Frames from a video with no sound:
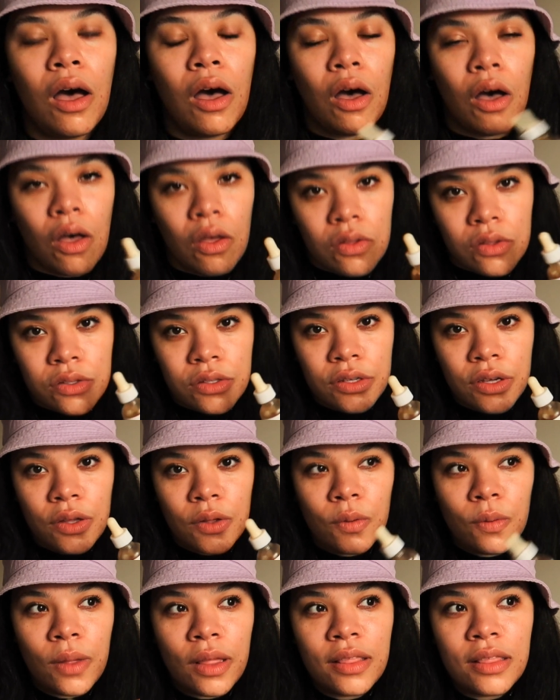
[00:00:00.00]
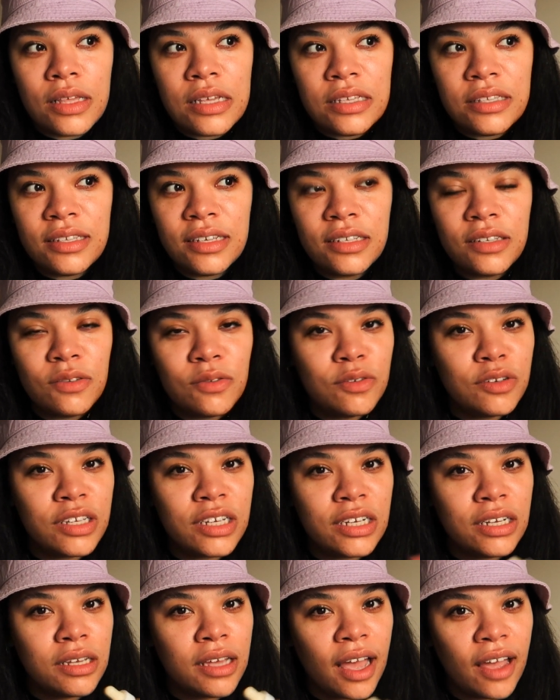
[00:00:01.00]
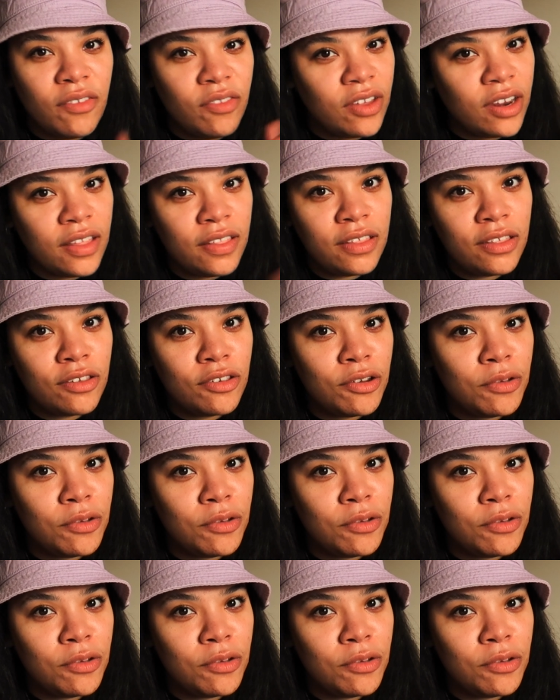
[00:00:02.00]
Also, this doesn't really have anything to